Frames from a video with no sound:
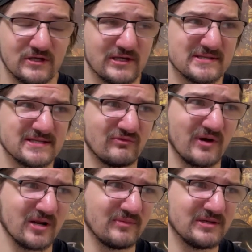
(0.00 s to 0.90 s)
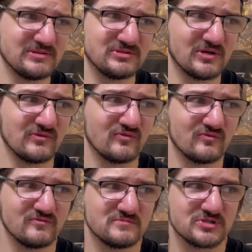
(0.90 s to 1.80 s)
kids, I recommend don't
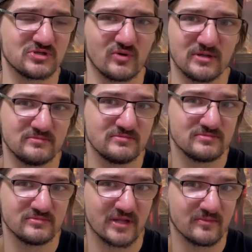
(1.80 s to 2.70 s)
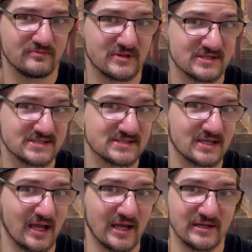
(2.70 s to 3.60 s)
showing them
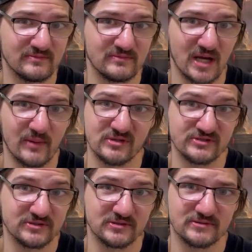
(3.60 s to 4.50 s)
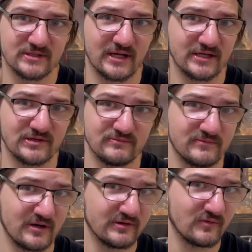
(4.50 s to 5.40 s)
this. I I'm an adult and I
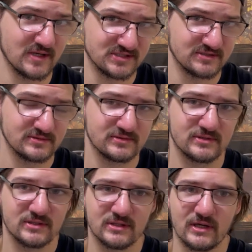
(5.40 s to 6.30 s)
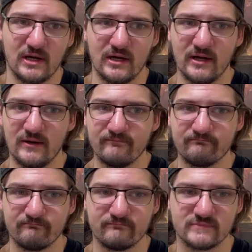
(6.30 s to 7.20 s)
could barely watch it.
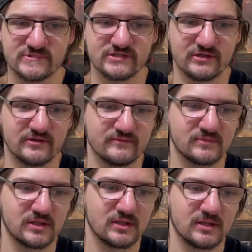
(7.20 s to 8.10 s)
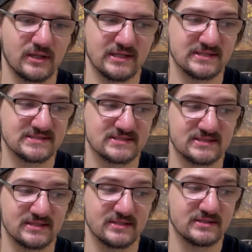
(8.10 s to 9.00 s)
Um, so it
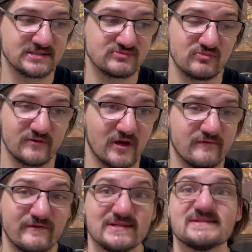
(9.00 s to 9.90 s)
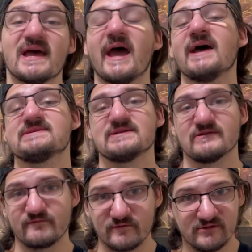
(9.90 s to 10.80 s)
is it is a
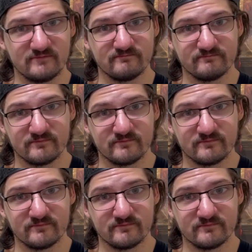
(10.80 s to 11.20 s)
fantastic film,